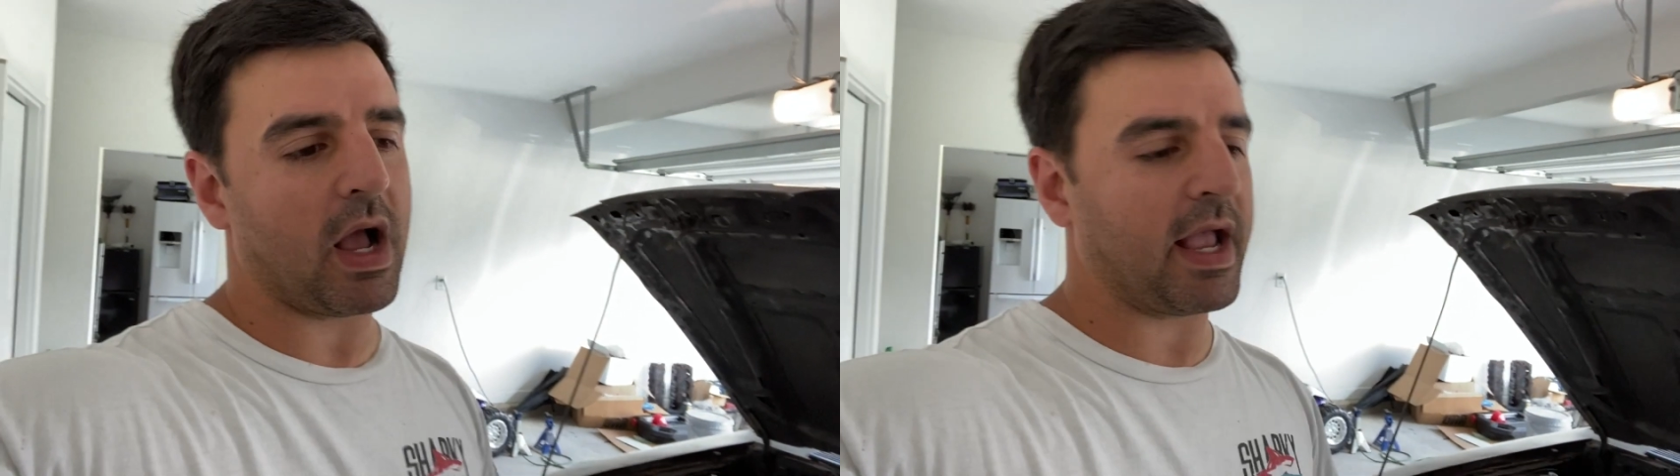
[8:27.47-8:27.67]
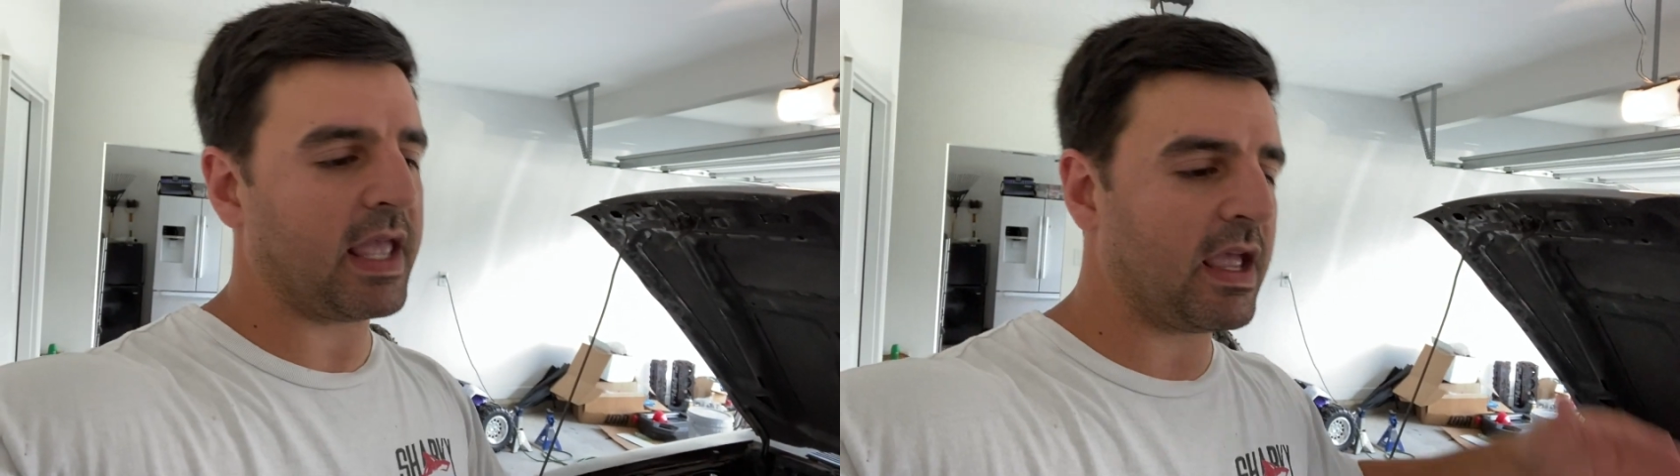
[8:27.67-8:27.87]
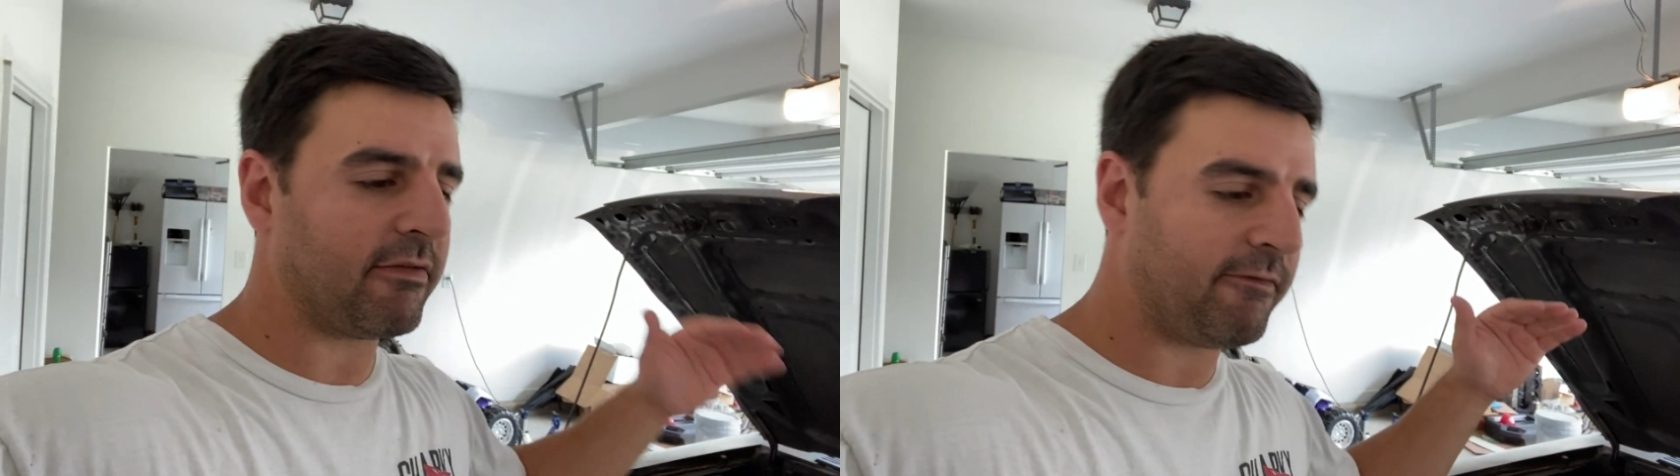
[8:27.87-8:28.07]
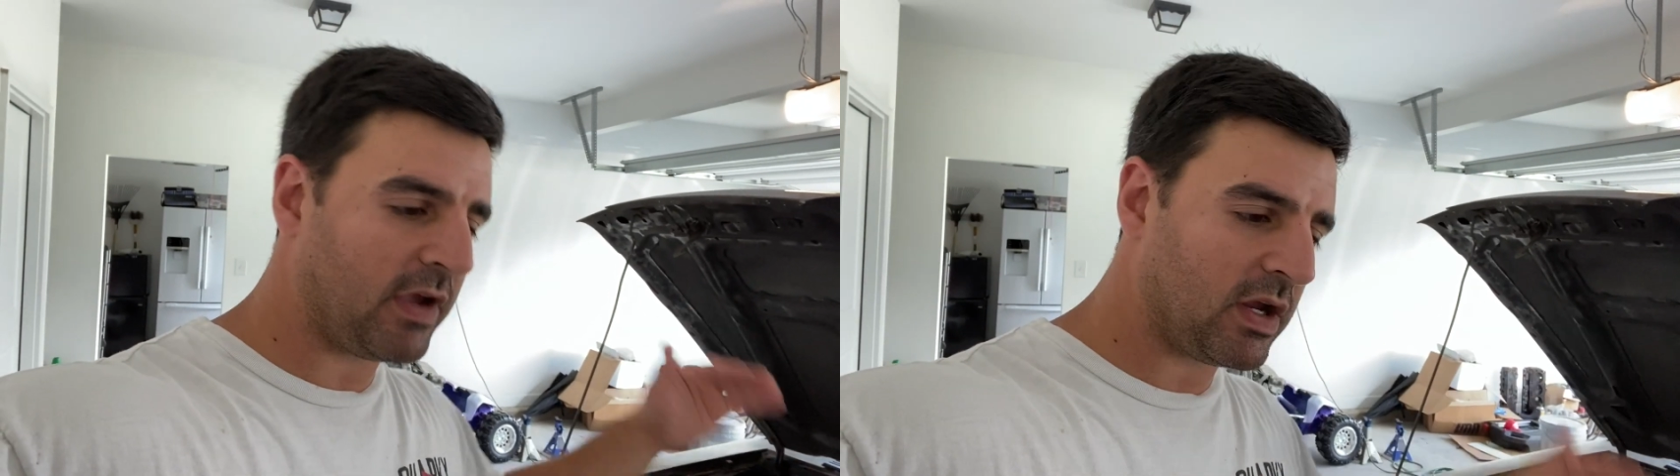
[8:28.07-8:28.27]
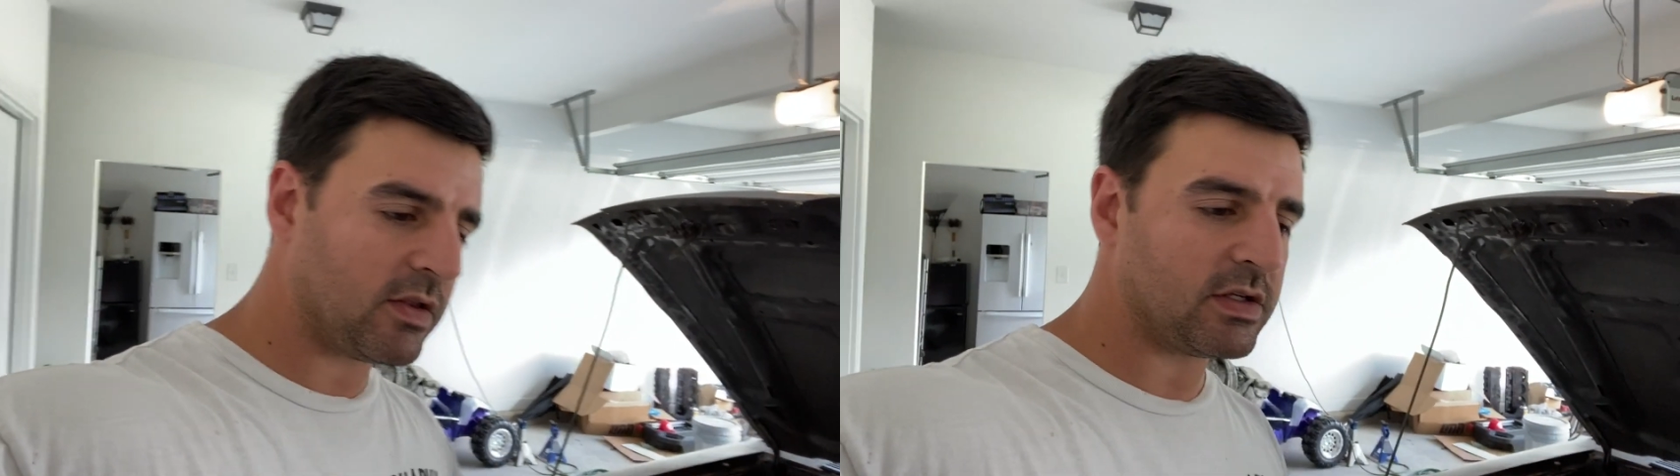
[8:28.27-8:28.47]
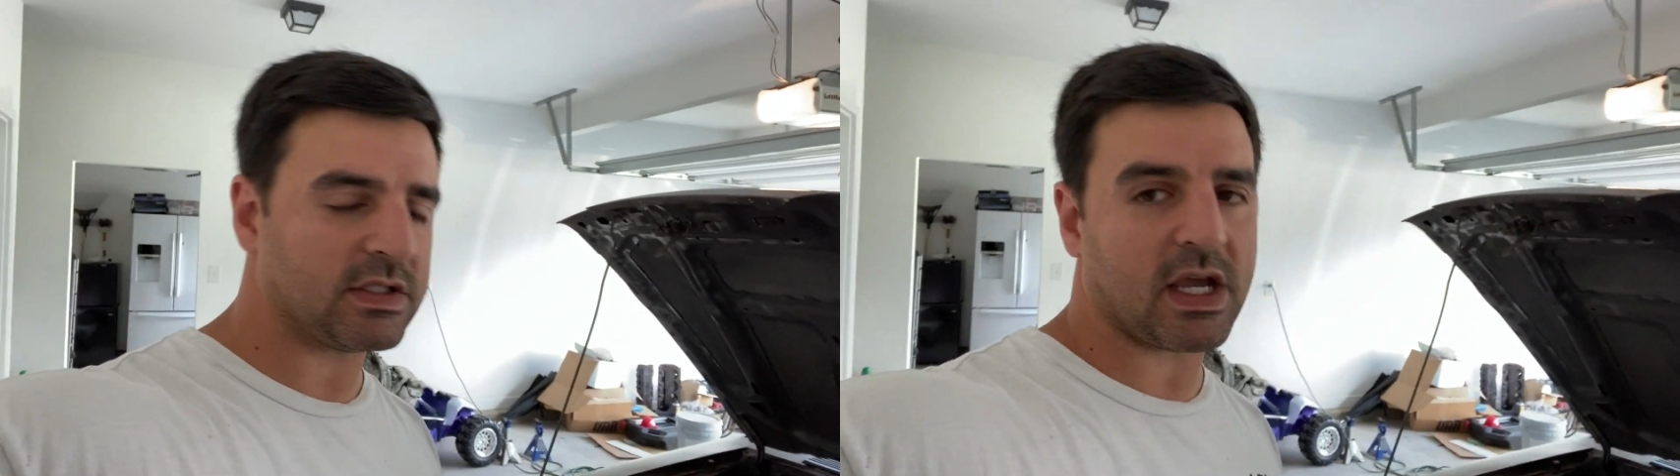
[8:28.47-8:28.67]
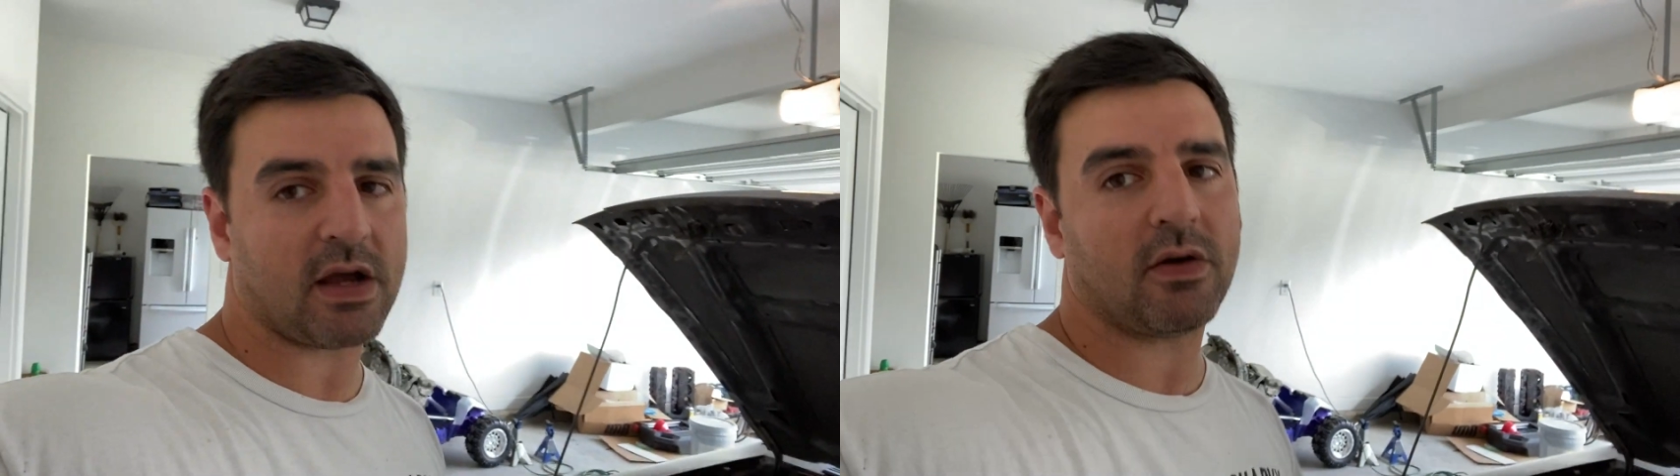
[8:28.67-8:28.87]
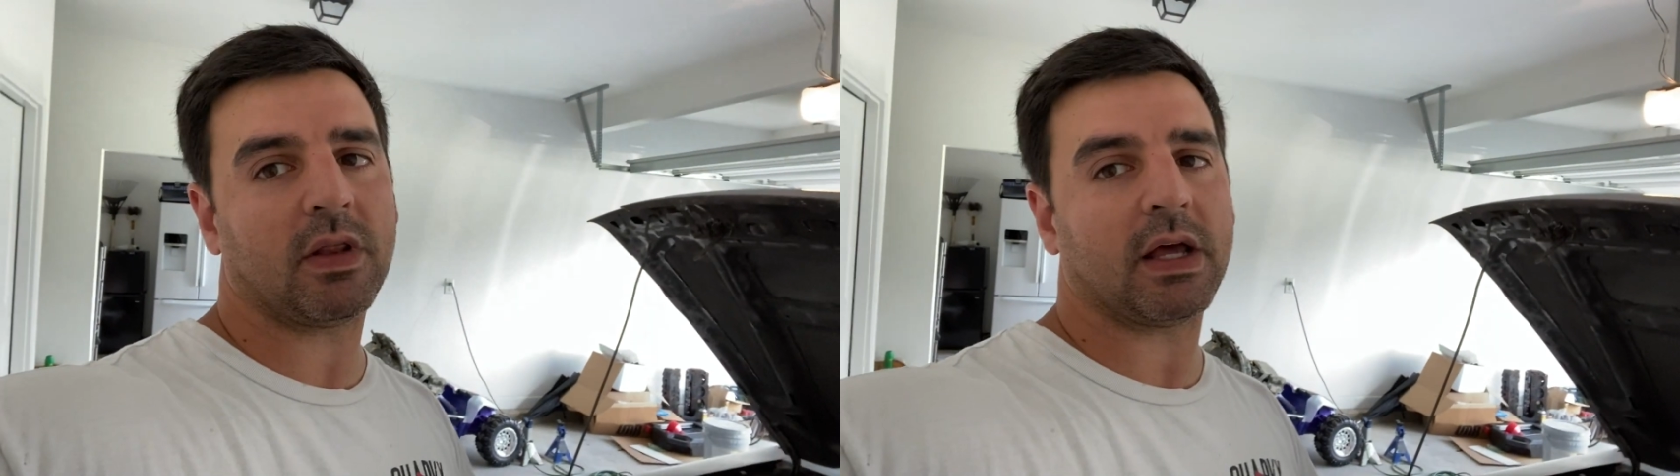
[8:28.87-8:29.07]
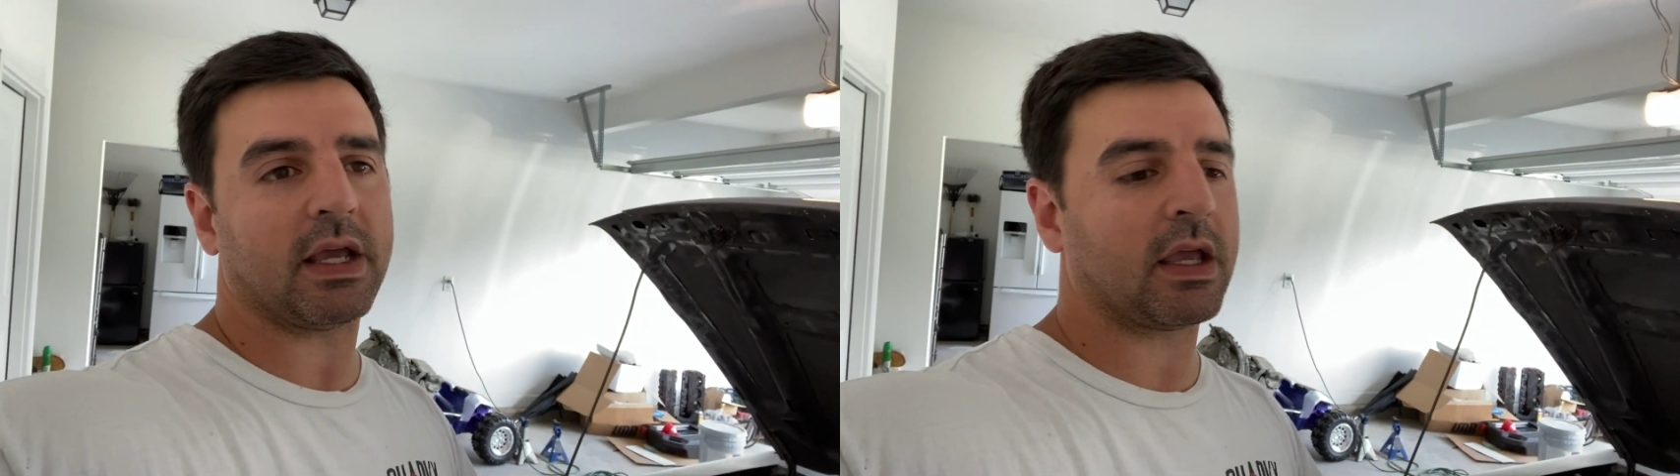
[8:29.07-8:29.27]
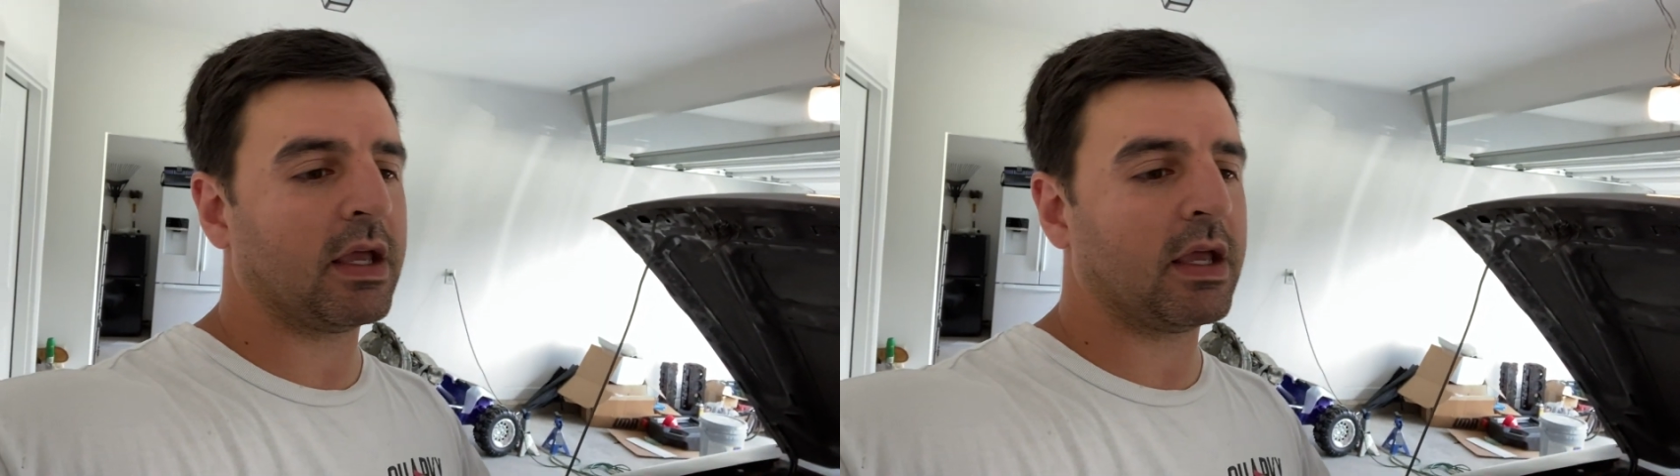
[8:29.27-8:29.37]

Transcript: I can't figure this out. Like,